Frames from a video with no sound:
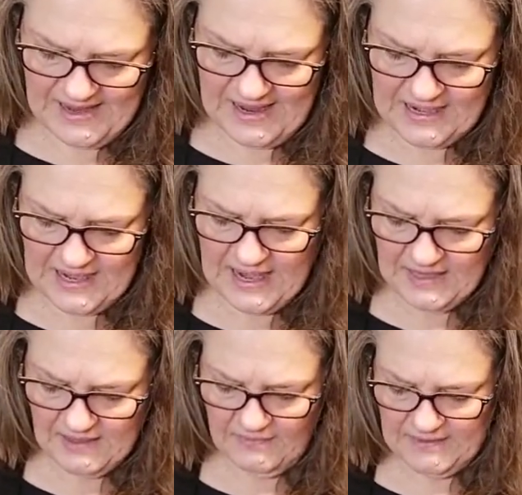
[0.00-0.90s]

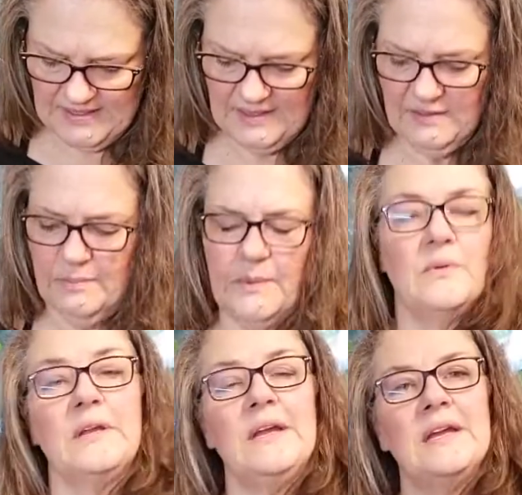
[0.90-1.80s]
1/8 of a
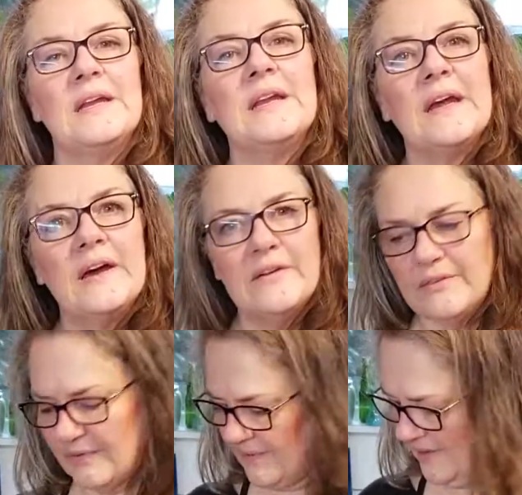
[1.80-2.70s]
teaspoon in of
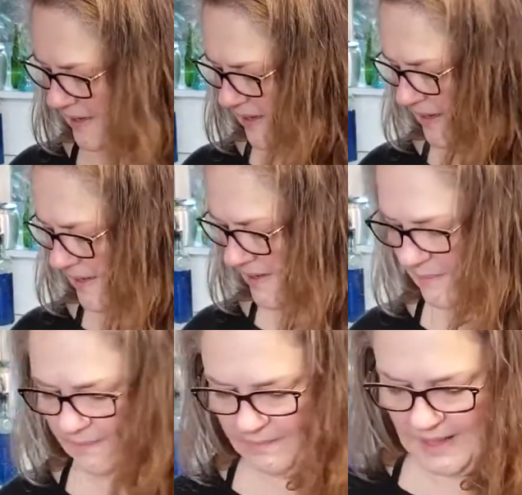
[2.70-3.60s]
the
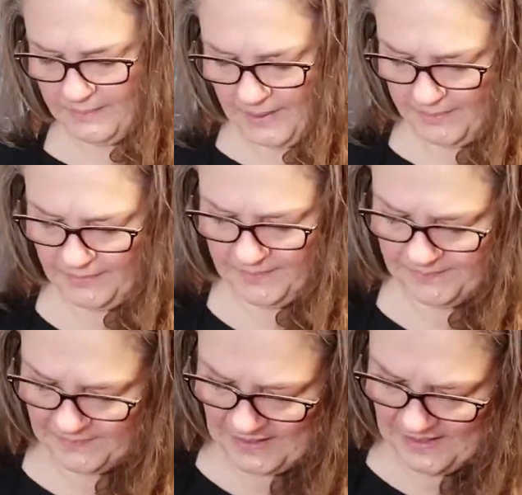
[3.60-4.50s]
black pepper.
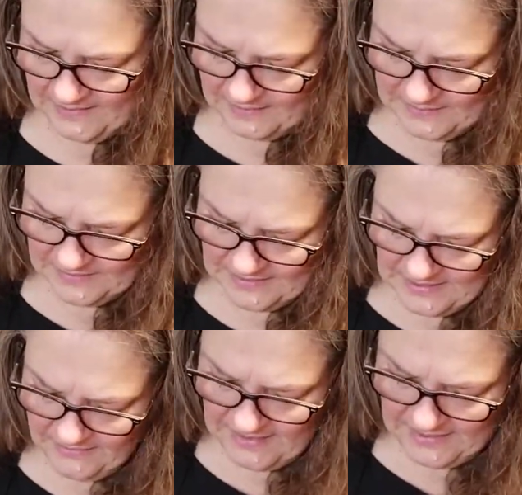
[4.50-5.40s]
I'm just going
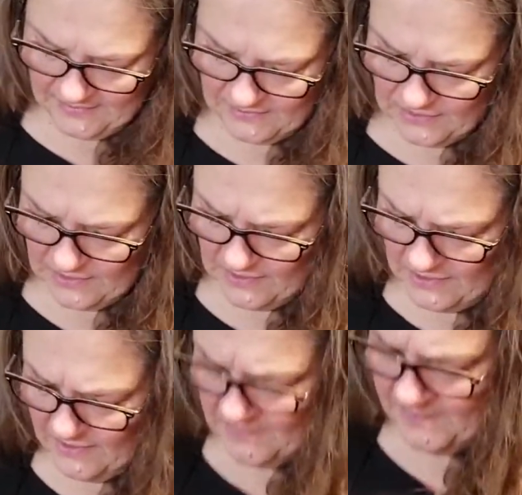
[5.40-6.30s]
to give that a stir.